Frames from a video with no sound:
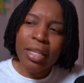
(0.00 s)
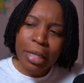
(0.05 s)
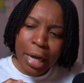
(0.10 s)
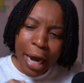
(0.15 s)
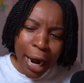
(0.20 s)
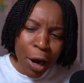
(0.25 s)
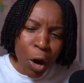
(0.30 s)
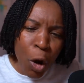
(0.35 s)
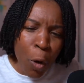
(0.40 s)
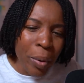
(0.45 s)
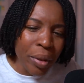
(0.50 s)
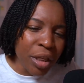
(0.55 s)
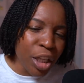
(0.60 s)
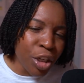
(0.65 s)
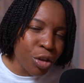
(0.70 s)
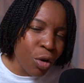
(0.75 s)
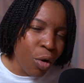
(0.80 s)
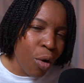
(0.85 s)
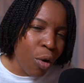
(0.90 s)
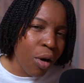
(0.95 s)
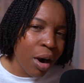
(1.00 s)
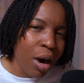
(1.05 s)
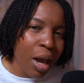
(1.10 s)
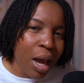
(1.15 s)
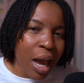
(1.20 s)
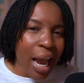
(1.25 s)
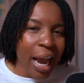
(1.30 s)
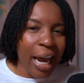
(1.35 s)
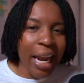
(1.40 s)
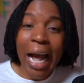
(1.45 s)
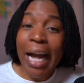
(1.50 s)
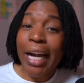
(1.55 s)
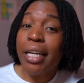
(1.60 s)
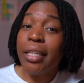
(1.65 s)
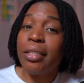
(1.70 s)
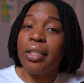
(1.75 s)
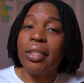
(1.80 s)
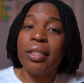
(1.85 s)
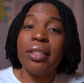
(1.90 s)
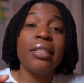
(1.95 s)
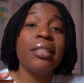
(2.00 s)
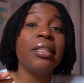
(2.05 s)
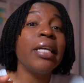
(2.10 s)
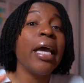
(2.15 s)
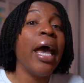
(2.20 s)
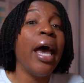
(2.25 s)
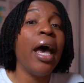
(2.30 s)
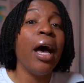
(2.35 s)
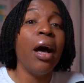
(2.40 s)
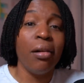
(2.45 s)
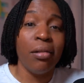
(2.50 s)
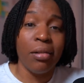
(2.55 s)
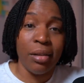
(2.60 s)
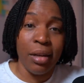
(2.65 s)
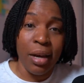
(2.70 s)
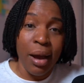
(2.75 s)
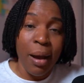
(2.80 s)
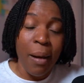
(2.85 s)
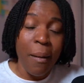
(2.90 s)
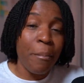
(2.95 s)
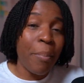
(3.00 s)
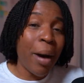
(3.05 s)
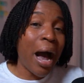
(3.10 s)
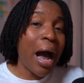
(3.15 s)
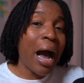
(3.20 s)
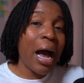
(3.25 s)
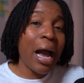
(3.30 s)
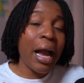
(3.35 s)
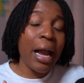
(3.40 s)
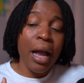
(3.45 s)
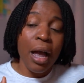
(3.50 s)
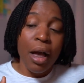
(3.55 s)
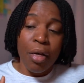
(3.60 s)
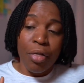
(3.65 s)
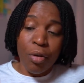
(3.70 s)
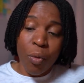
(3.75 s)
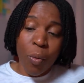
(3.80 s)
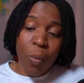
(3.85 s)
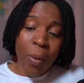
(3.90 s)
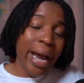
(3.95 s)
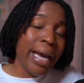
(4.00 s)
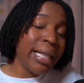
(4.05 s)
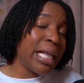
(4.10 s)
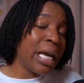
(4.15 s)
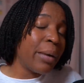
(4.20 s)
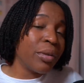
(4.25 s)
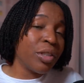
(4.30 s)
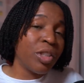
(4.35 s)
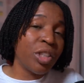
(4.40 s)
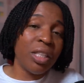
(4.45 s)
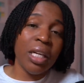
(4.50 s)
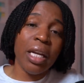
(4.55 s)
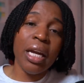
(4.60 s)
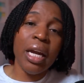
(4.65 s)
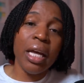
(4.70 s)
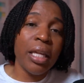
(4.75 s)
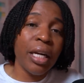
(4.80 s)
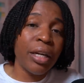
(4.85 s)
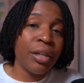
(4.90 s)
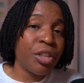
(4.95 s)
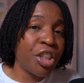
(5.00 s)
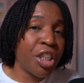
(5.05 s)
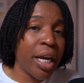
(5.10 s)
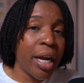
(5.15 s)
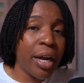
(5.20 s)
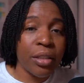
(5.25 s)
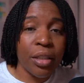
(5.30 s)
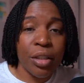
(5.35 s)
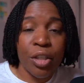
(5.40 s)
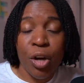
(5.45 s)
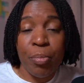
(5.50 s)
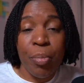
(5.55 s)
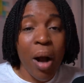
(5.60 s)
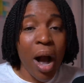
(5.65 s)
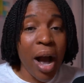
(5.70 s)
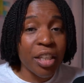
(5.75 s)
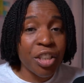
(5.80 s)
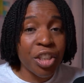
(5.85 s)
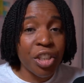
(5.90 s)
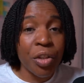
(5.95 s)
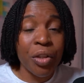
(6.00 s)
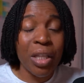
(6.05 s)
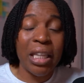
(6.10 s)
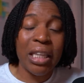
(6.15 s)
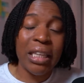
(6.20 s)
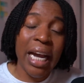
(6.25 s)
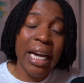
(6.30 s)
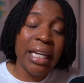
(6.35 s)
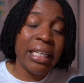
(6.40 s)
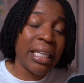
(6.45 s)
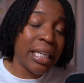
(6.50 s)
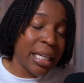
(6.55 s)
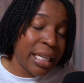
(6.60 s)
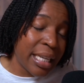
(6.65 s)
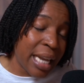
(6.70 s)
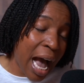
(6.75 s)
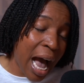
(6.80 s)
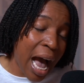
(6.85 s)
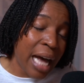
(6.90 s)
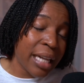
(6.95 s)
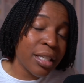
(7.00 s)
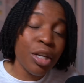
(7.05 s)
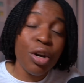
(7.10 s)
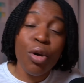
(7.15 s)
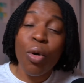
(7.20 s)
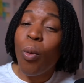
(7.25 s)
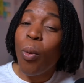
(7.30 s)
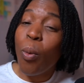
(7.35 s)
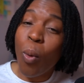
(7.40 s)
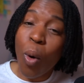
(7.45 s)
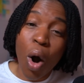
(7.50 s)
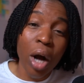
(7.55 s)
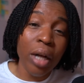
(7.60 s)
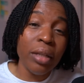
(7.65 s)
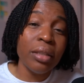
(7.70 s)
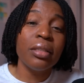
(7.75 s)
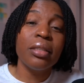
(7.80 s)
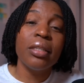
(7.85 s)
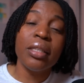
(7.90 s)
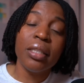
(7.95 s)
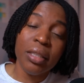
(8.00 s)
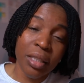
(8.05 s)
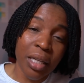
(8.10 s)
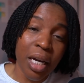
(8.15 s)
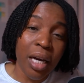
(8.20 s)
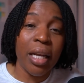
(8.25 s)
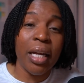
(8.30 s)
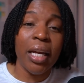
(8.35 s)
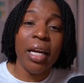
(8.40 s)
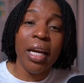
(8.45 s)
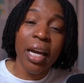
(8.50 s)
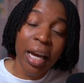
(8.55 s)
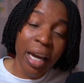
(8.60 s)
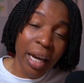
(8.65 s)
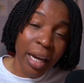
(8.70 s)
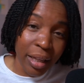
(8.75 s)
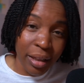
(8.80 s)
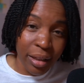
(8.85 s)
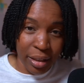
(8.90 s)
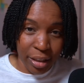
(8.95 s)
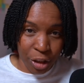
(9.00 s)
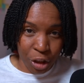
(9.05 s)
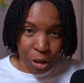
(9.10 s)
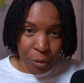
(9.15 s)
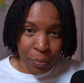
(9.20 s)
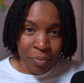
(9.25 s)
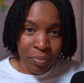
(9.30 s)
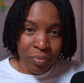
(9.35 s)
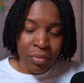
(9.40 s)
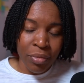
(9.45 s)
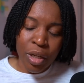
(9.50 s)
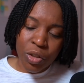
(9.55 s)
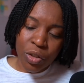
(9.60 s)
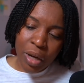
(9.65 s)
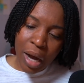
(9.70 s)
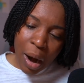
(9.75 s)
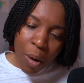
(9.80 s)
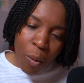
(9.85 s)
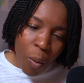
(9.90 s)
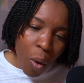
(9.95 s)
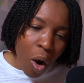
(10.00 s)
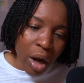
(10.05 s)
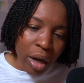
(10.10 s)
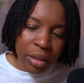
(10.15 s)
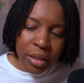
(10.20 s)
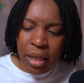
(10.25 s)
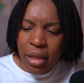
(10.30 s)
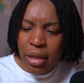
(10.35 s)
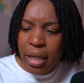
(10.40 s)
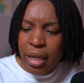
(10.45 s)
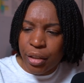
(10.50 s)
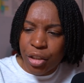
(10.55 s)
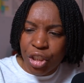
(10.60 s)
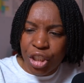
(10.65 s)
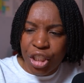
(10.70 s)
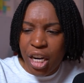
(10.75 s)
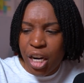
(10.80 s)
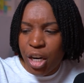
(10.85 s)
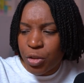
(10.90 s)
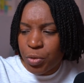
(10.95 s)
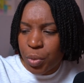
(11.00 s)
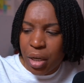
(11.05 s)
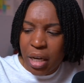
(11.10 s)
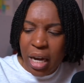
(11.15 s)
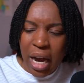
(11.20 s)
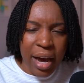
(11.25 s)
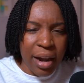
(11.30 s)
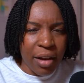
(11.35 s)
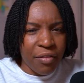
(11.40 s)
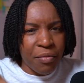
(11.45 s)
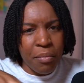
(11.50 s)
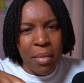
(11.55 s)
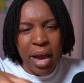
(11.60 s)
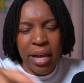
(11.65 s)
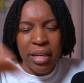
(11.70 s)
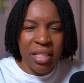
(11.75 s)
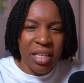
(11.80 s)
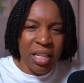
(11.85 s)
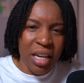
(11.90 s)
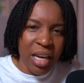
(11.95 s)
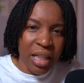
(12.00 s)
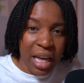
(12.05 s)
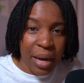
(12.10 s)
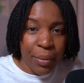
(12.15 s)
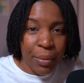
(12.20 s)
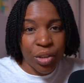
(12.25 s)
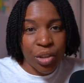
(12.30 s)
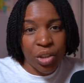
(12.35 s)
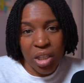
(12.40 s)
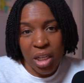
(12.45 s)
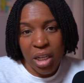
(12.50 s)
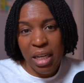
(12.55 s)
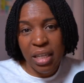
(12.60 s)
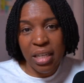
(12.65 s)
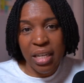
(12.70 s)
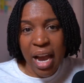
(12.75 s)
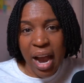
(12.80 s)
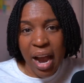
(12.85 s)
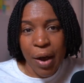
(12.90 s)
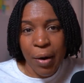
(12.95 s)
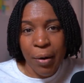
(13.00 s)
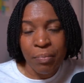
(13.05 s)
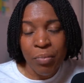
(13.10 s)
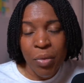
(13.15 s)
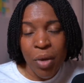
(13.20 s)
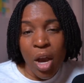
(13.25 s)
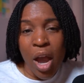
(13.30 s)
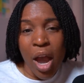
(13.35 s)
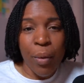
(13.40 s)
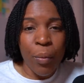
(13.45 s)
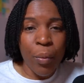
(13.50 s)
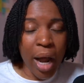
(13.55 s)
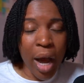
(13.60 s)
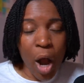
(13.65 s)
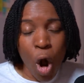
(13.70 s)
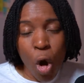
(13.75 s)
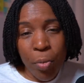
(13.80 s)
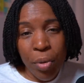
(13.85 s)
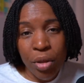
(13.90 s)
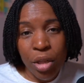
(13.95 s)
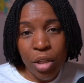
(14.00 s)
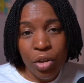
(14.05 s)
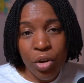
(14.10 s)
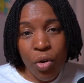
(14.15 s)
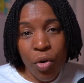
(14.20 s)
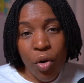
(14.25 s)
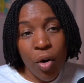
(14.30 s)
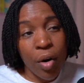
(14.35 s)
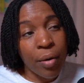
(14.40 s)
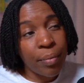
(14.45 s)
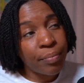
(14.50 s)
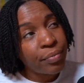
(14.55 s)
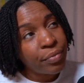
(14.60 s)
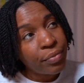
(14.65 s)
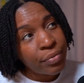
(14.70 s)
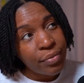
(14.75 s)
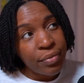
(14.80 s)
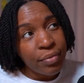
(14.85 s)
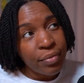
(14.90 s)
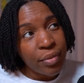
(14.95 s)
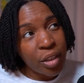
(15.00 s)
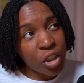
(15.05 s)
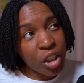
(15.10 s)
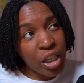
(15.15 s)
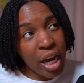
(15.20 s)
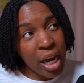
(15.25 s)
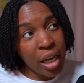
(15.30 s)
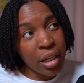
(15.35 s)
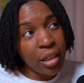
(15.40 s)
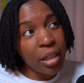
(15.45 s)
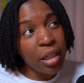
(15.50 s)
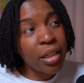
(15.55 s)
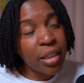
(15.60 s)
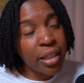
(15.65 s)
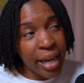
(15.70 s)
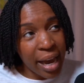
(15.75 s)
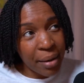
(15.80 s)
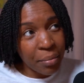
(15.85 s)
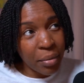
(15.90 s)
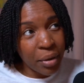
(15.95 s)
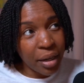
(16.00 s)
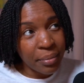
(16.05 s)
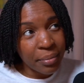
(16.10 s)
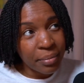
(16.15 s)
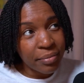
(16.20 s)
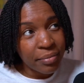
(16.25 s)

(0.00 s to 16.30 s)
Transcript: I opened the door and I could just tell by the way they were sitting in their chairs and their posture that they did not want to study English. So I walked in, their chairs were kind of messy and they were sitting down. And when I opened the door, they just kind of looked at me.